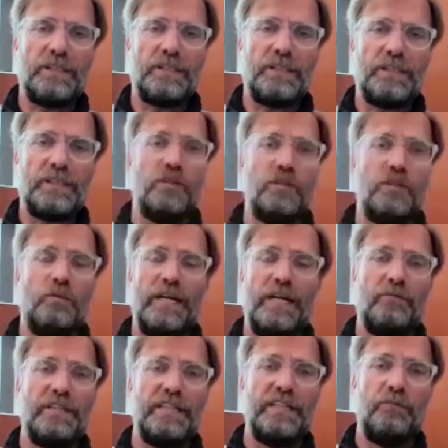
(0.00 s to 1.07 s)
to
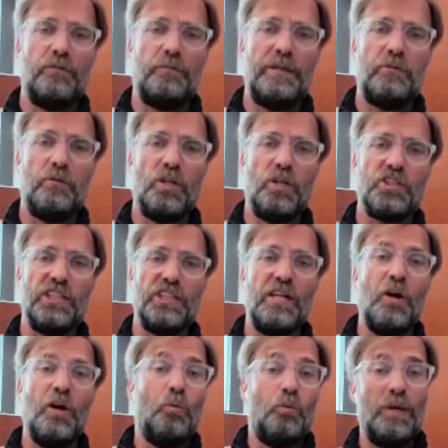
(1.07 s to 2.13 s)
the living rooms or
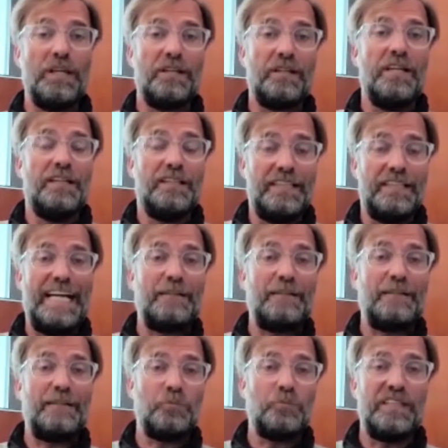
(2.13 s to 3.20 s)
wherever the people
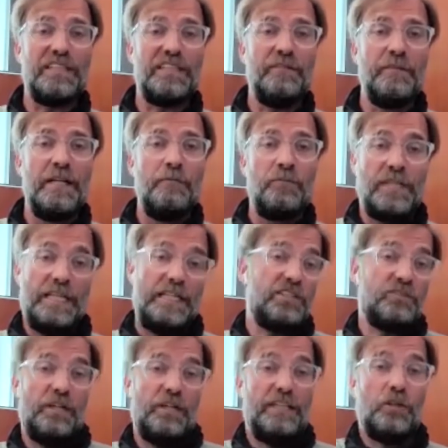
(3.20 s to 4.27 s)
watch it with
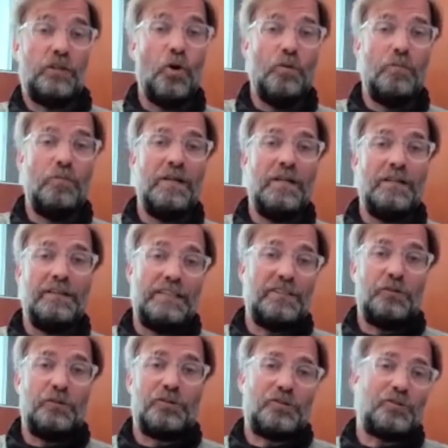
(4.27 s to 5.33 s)
an atmosphere,
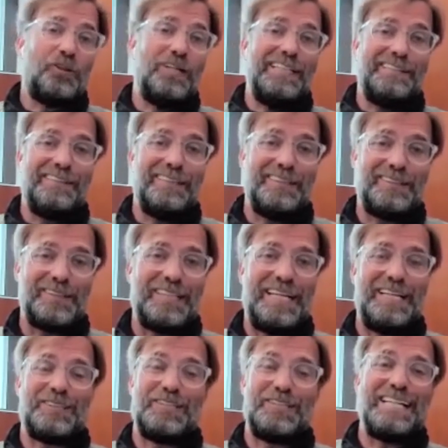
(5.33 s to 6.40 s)
then it's at home.
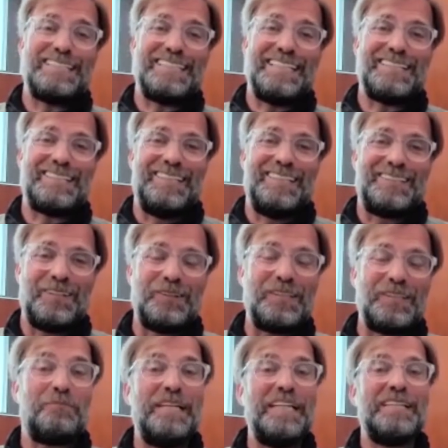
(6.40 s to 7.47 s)
It's great.
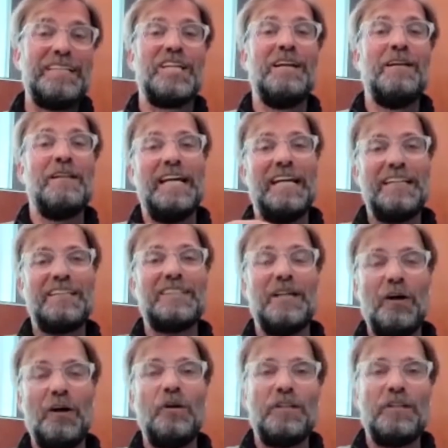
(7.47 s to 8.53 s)
It's a nice
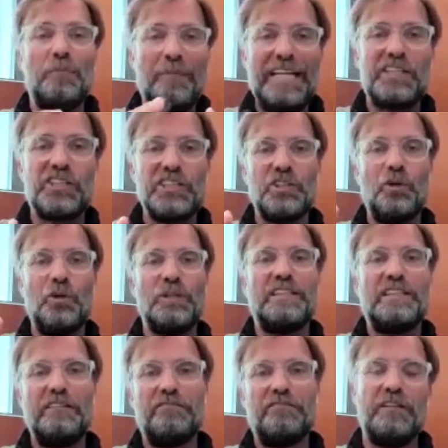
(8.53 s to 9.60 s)
asset. So that means
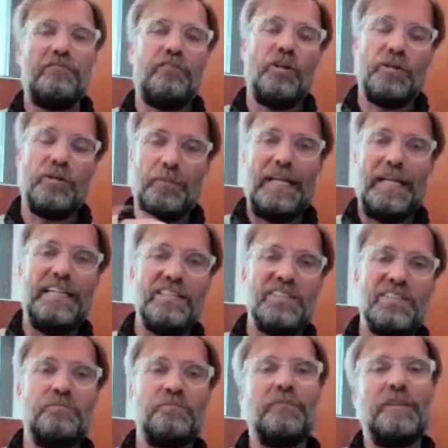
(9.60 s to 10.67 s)
the match is
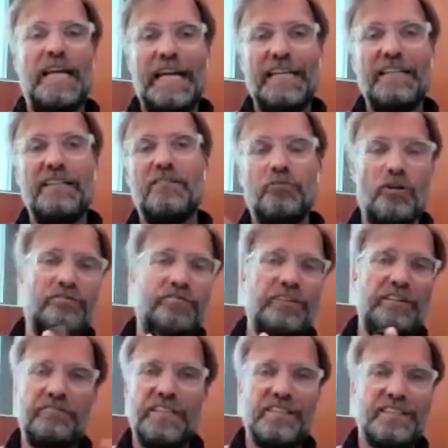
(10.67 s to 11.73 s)
only different for the
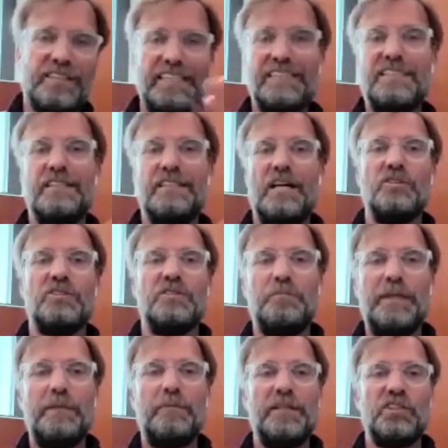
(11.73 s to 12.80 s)
players and for 50,
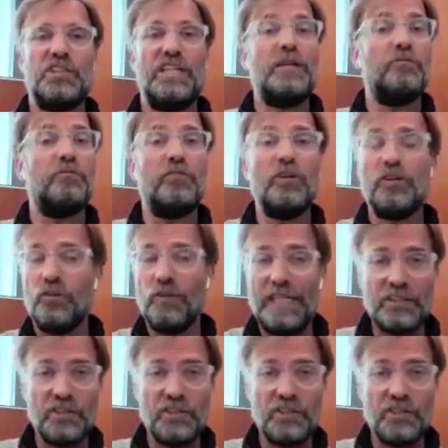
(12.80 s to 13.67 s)
60,000 people in the